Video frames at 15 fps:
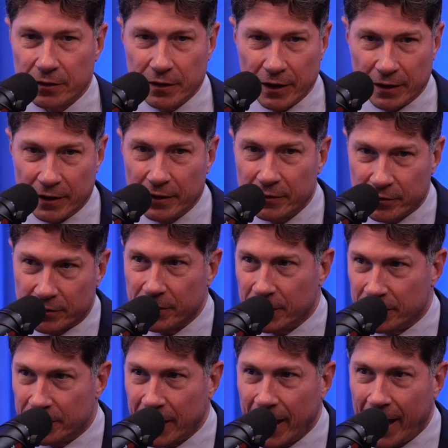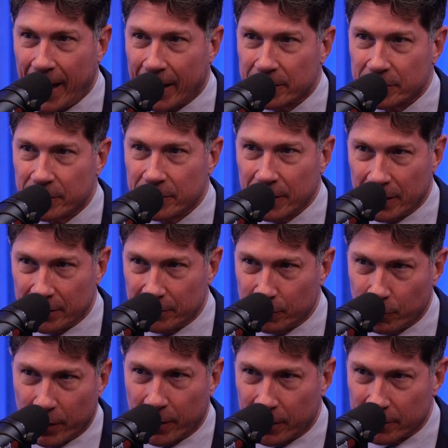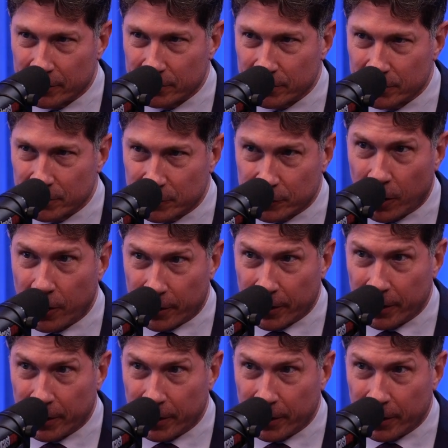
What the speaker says: It is intact and where it started.